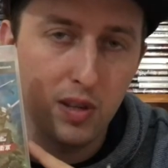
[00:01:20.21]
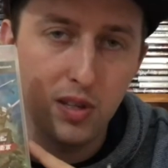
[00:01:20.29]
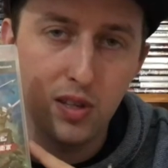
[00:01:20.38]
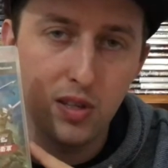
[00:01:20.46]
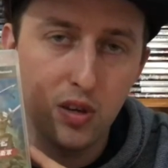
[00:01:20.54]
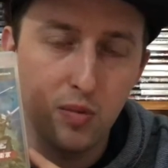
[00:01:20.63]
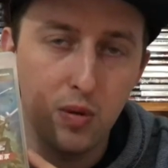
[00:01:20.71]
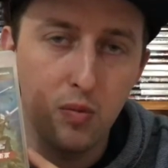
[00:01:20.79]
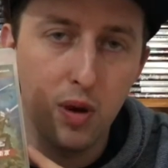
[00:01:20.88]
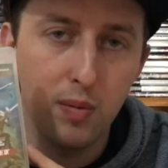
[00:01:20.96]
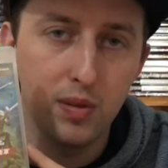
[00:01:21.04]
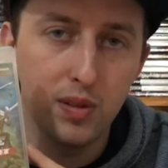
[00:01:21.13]
There's so many
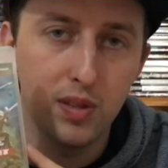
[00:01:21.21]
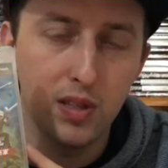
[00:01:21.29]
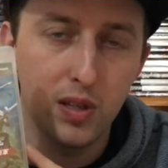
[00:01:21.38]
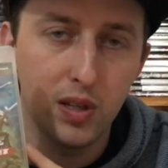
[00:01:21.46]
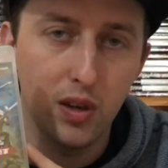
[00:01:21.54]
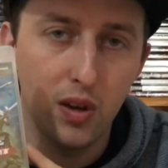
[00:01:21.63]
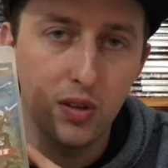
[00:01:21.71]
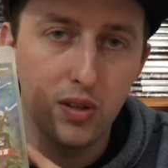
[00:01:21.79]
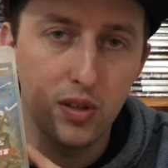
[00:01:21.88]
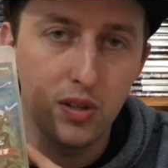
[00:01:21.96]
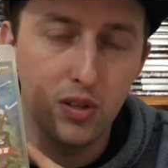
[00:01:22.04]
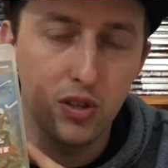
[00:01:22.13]
weapons to you know
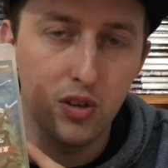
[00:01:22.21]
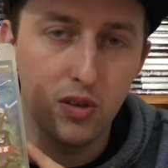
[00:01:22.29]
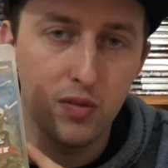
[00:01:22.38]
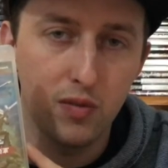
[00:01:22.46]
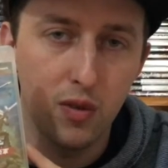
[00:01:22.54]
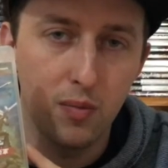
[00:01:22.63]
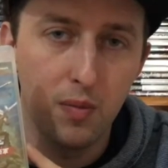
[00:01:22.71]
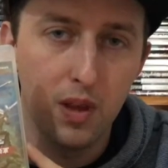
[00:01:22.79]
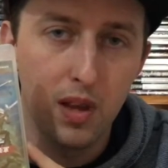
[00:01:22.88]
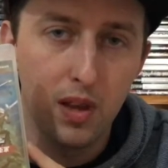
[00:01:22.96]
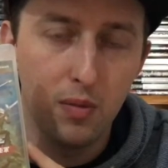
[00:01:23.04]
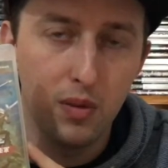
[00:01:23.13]
to choose from
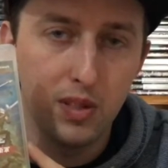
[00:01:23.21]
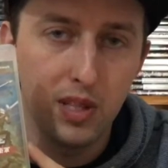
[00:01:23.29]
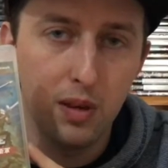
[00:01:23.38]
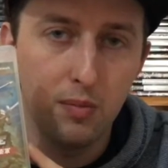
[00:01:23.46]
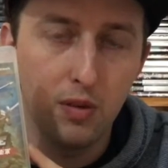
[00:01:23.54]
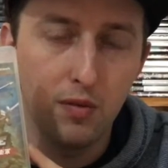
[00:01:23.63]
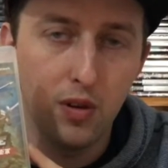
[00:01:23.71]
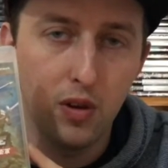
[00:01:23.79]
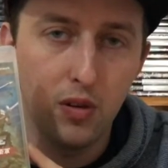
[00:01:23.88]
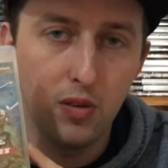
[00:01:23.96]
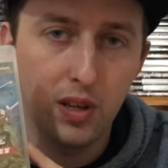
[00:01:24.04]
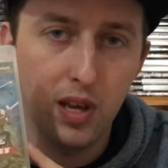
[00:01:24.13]
once you get a bit
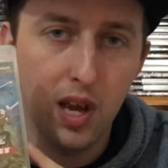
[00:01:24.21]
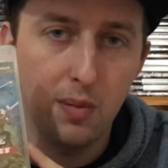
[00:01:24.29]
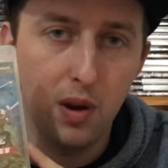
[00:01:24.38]
further in the game.